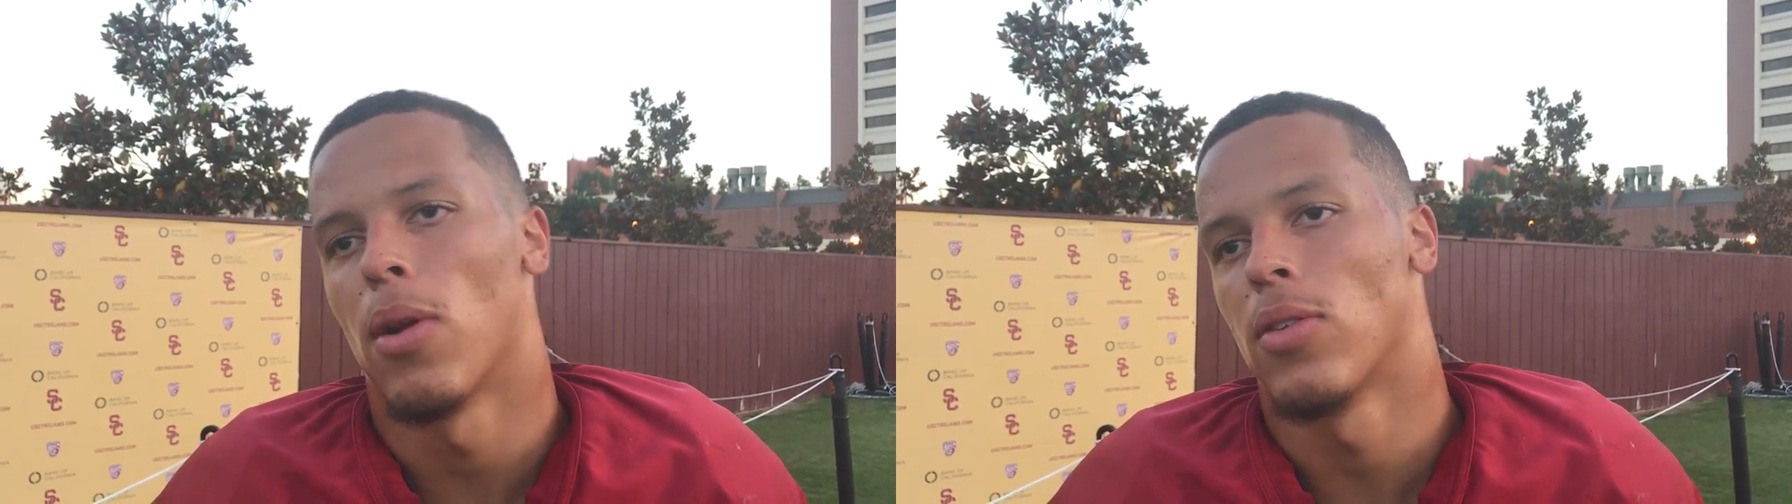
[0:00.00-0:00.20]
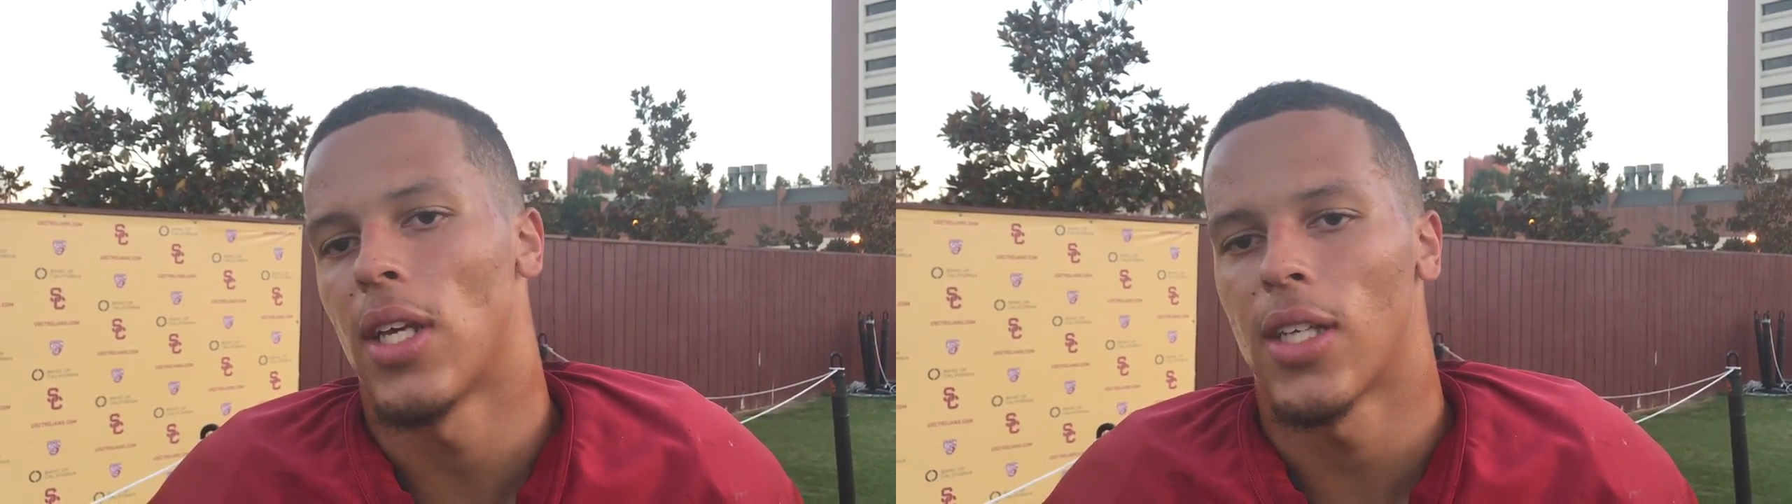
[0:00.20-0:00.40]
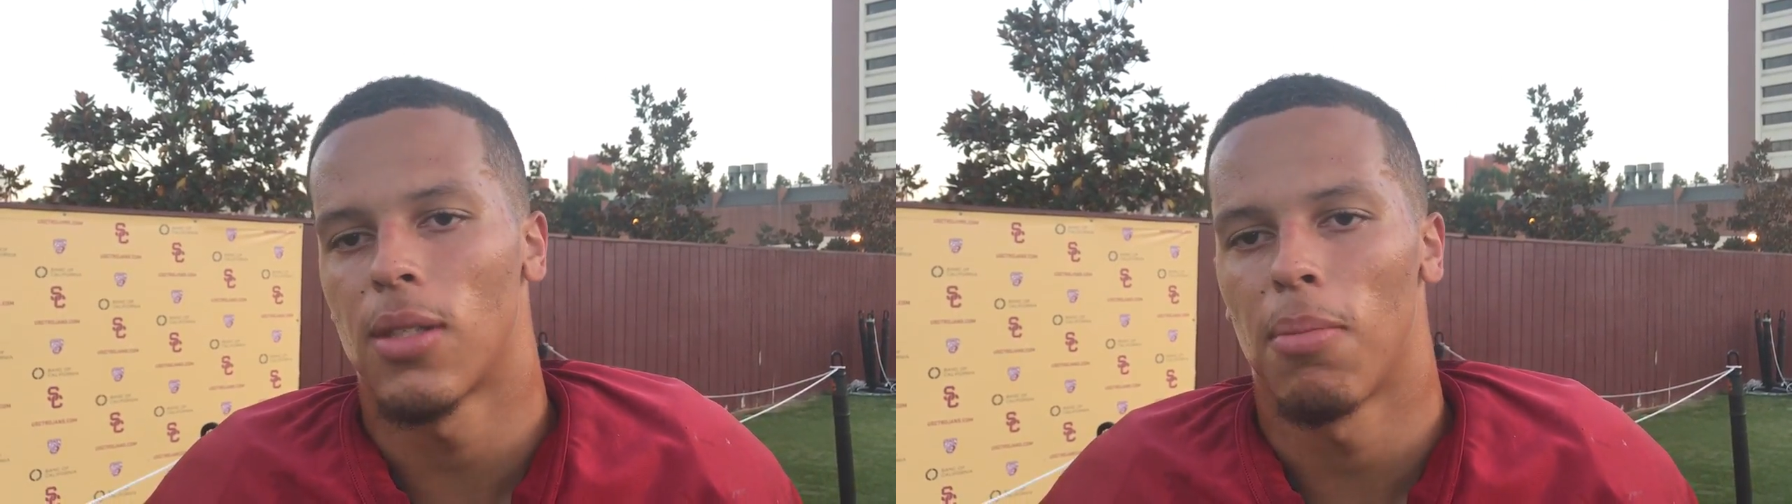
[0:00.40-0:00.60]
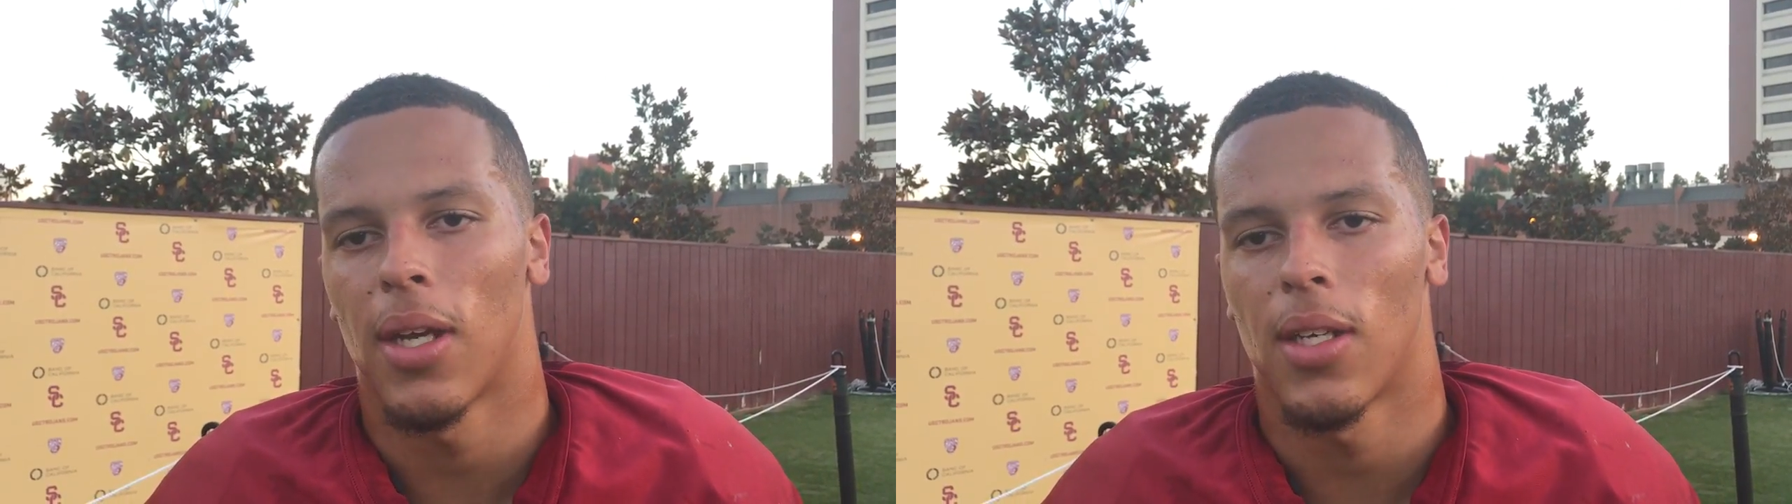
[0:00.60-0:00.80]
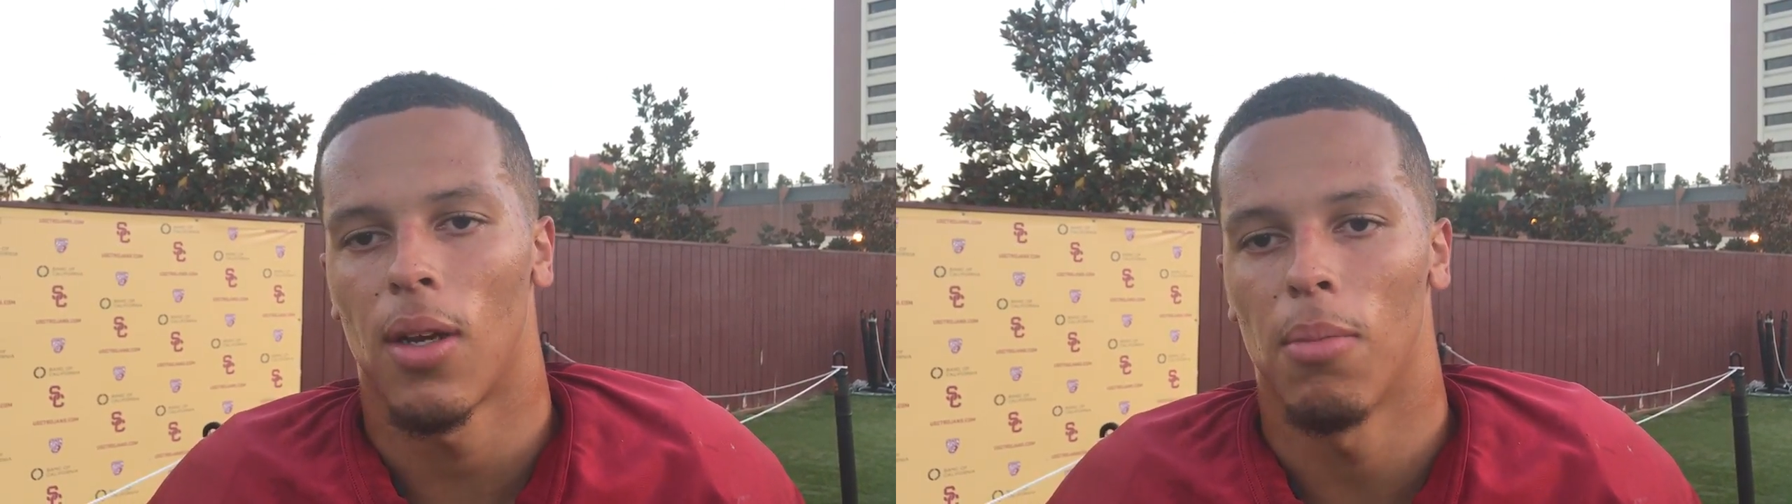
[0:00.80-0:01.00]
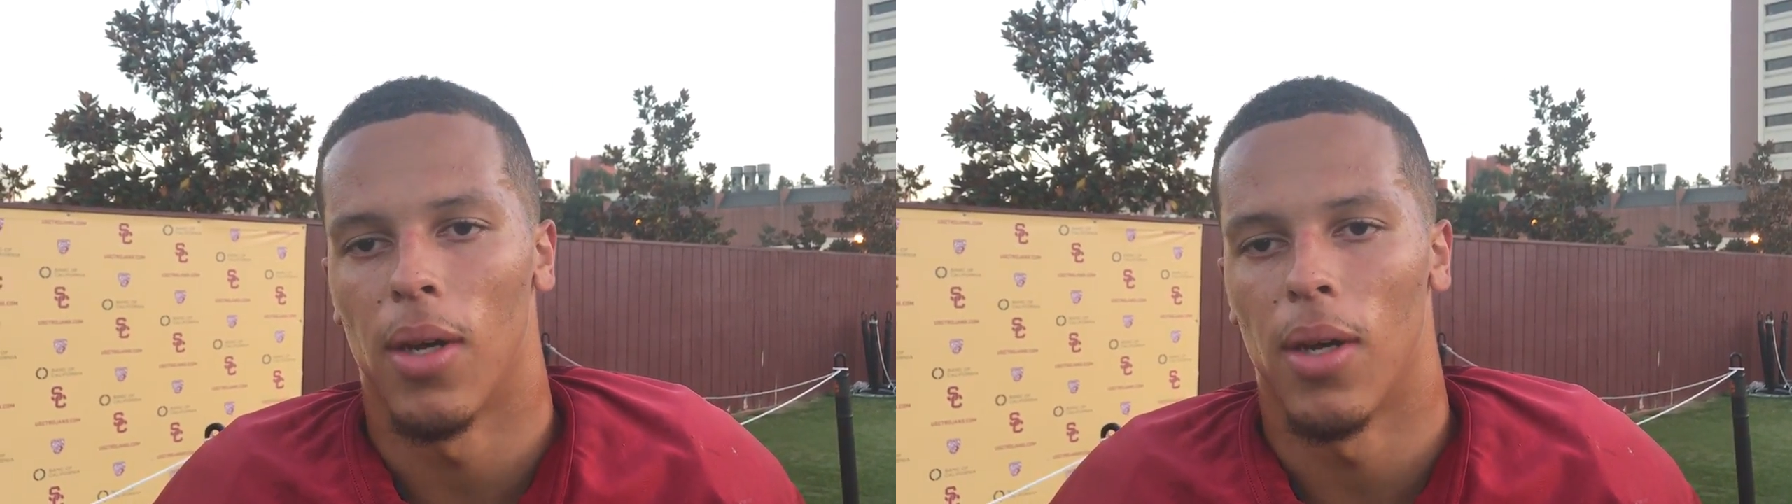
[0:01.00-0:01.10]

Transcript: don't think it's a big deal,